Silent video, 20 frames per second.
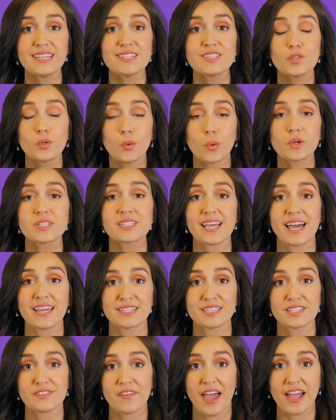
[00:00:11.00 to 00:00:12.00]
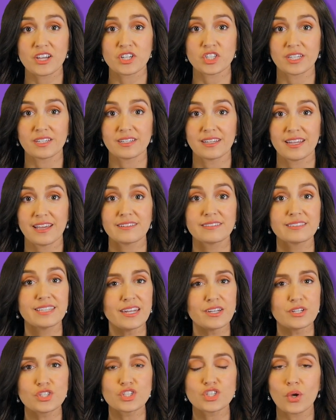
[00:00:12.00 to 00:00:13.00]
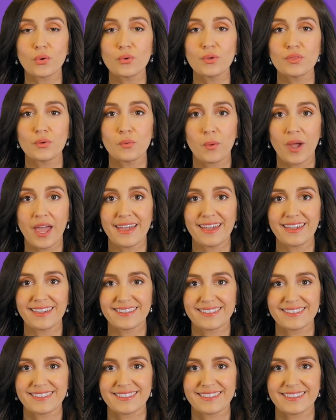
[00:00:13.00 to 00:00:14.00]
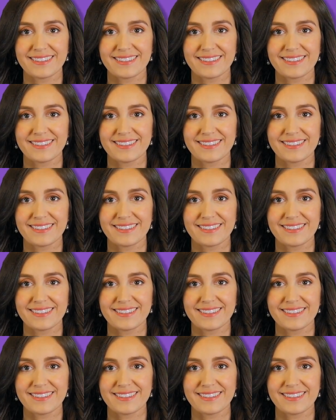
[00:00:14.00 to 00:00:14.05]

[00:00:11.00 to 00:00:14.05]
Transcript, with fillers: is your satisfaction. Let us show you the way.